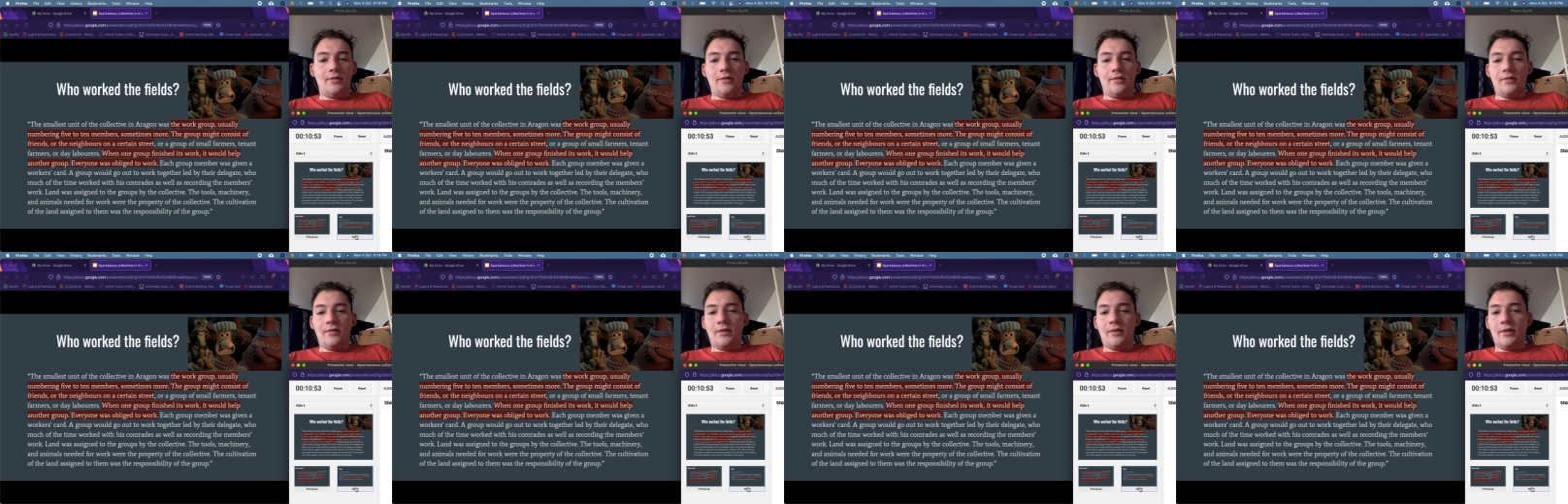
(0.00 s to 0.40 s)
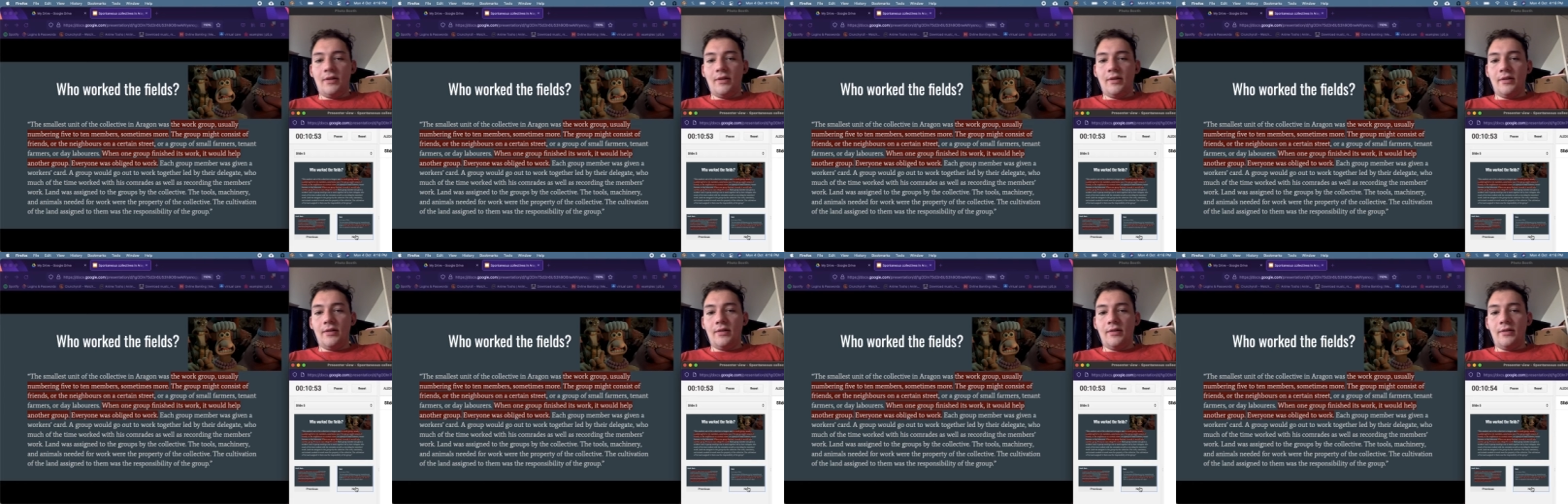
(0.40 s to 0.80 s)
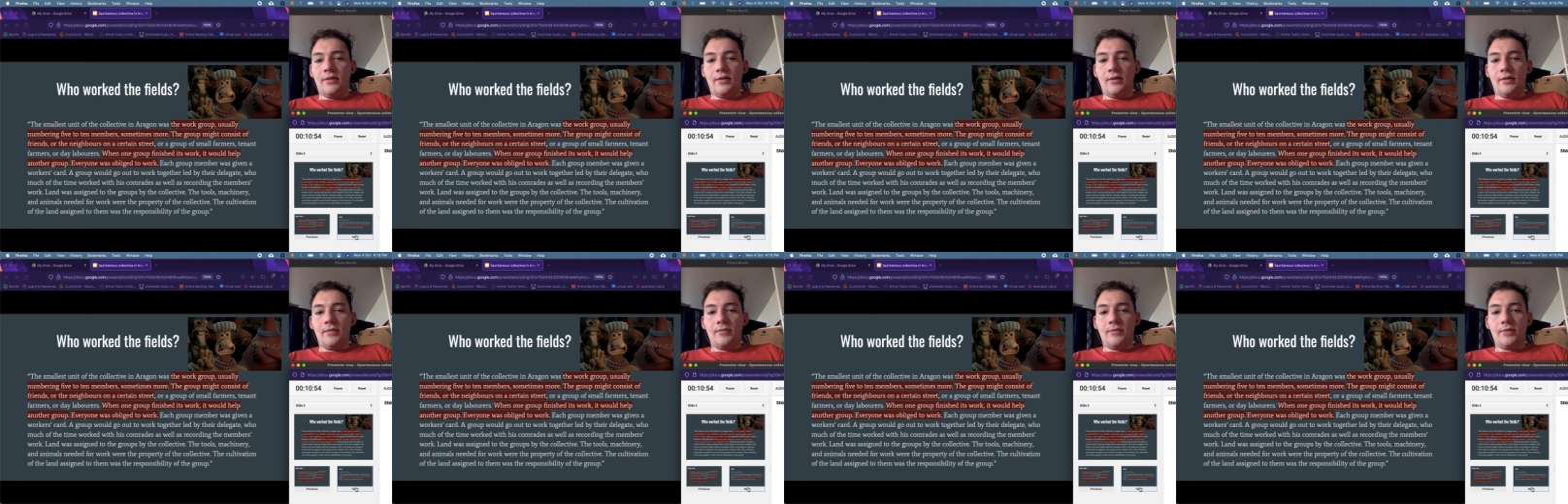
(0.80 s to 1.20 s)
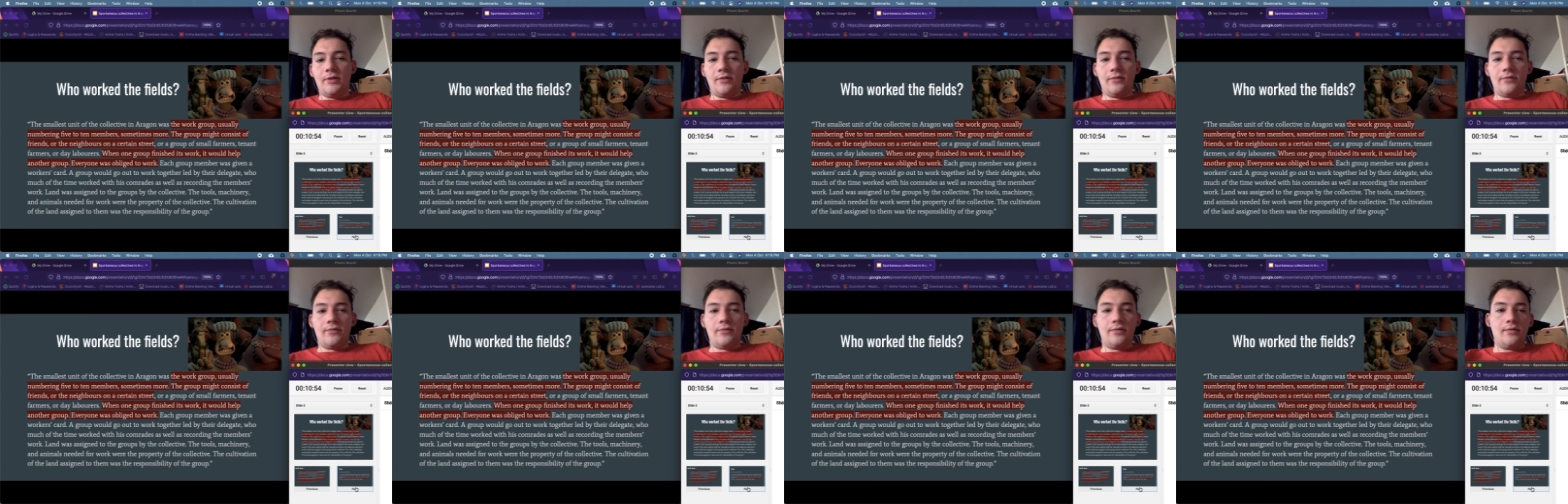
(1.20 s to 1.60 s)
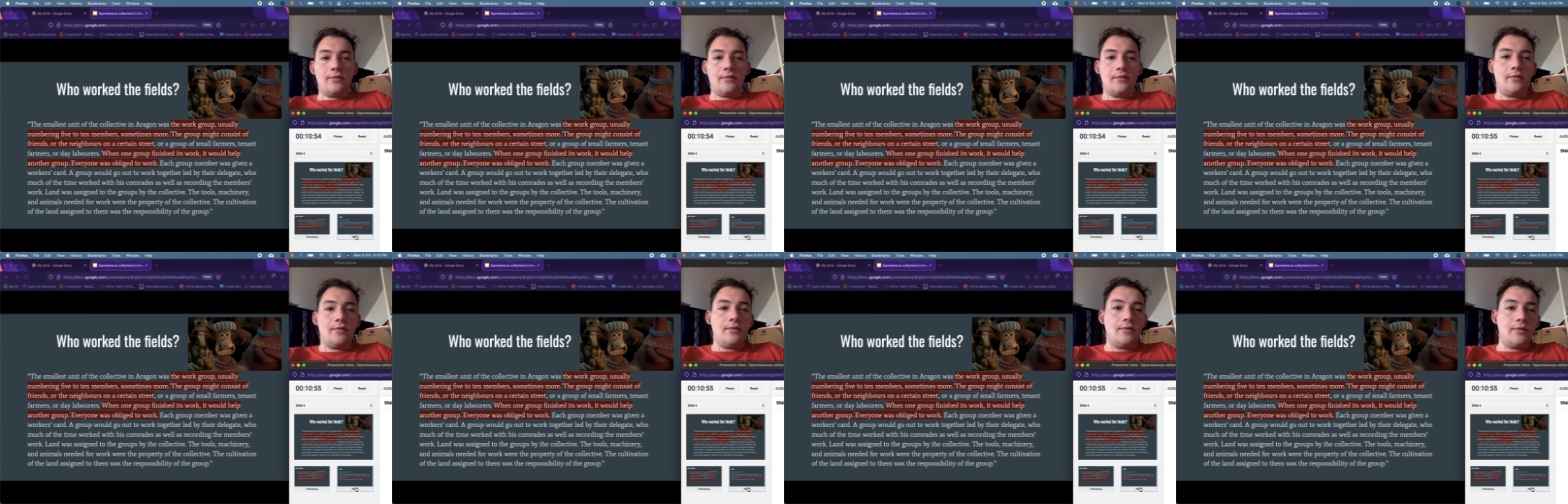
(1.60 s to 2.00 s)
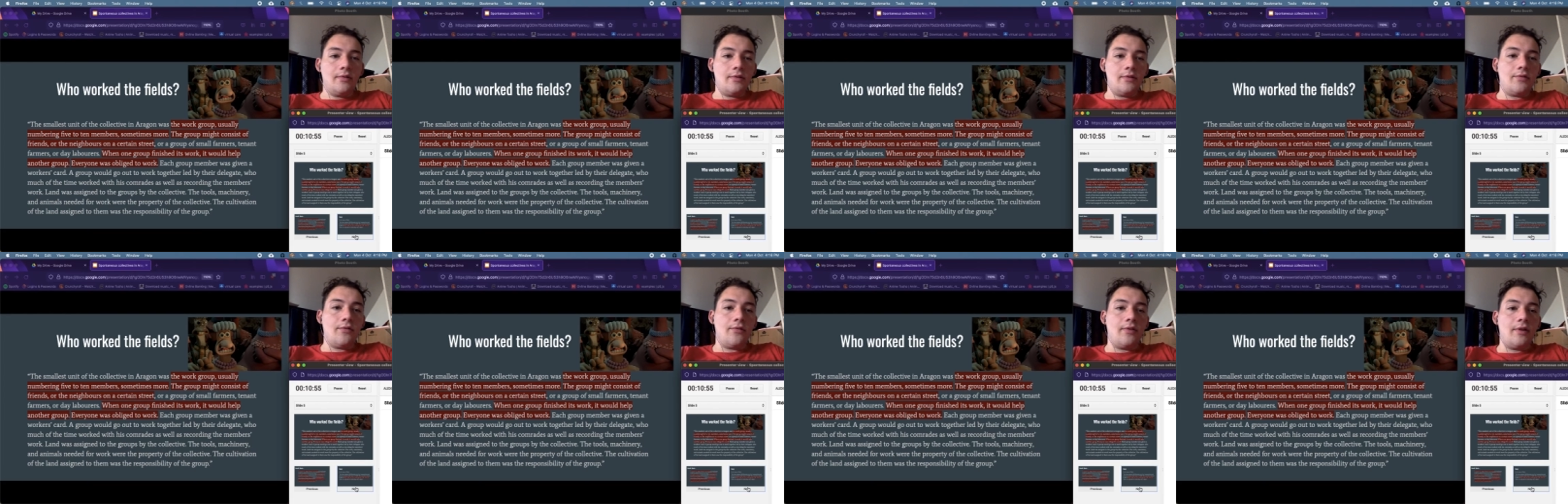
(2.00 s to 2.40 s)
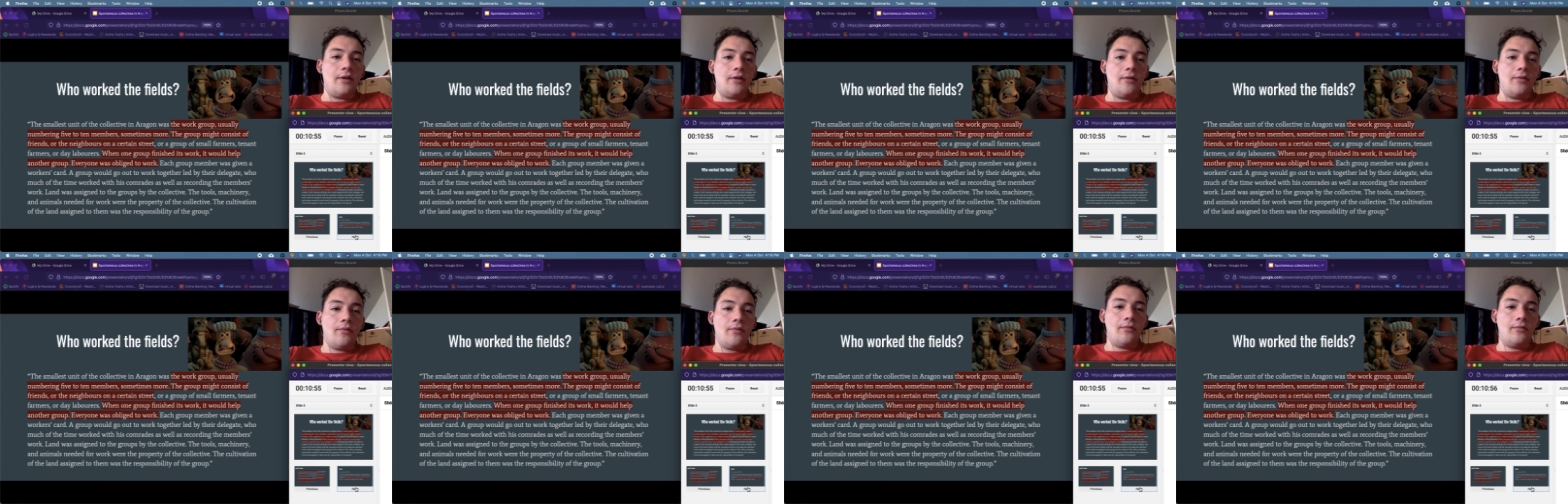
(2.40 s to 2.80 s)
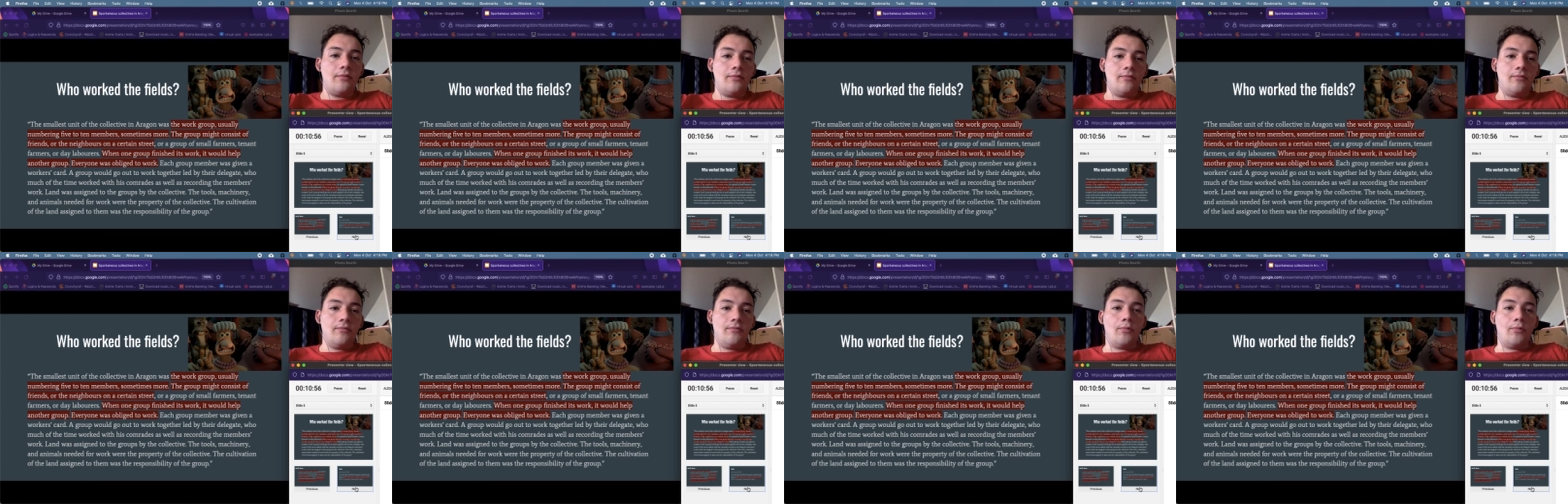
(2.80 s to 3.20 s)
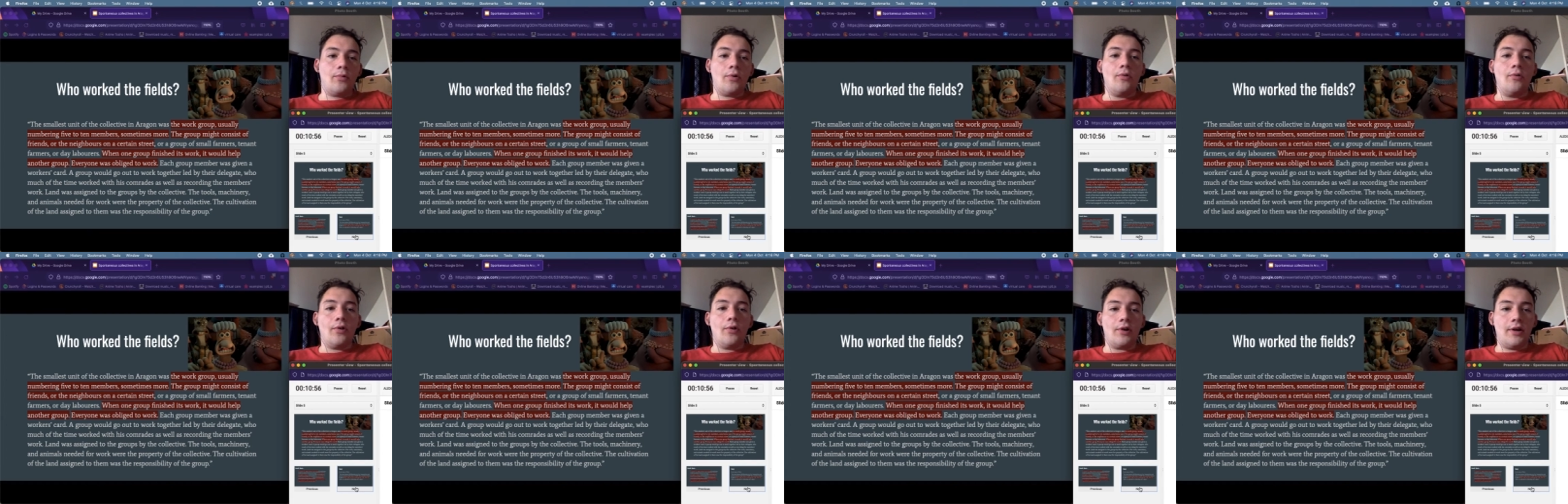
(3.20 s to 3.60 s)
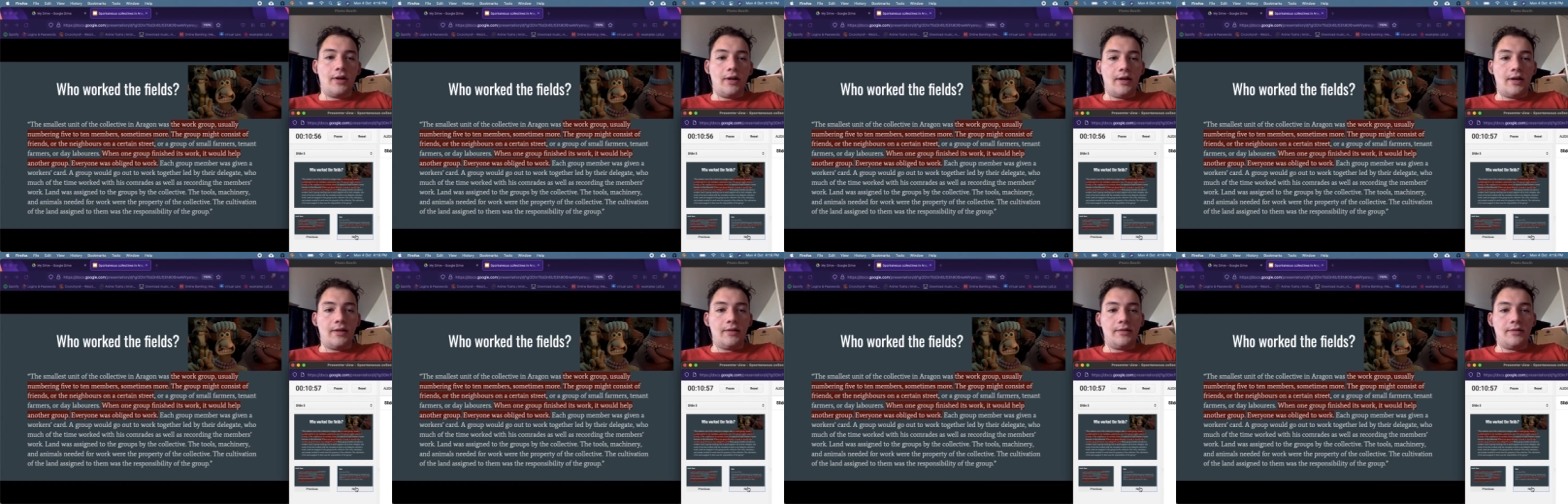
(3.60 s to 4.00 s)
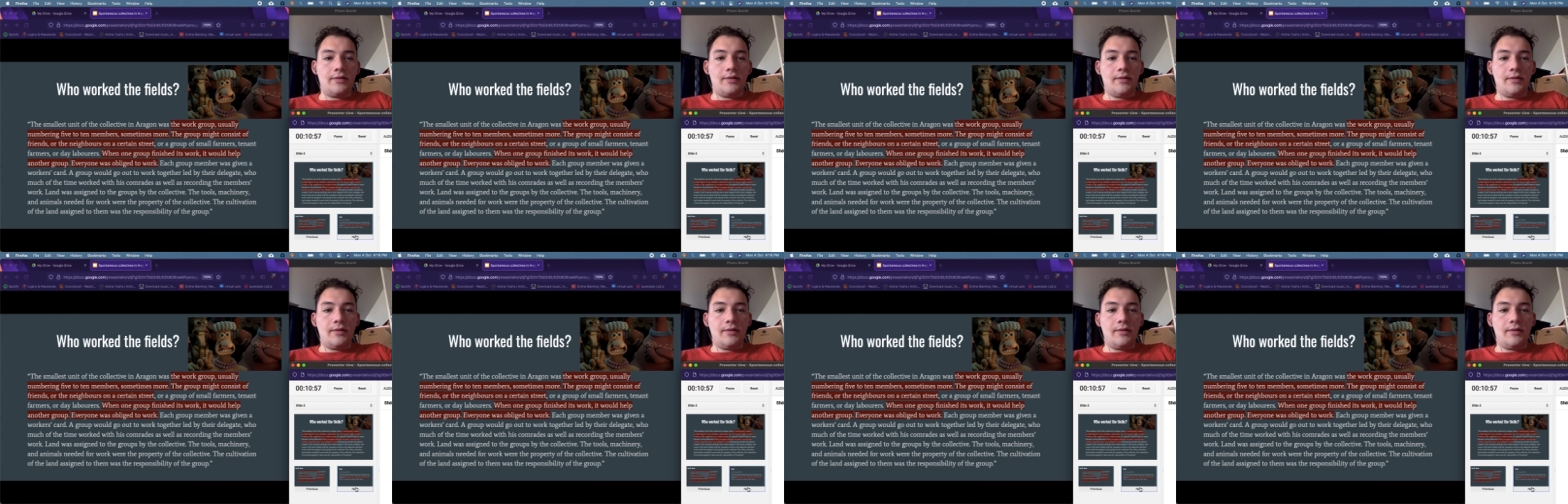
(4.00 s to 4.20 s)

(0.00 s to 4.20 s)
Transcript: they did it themselves. So they were organized,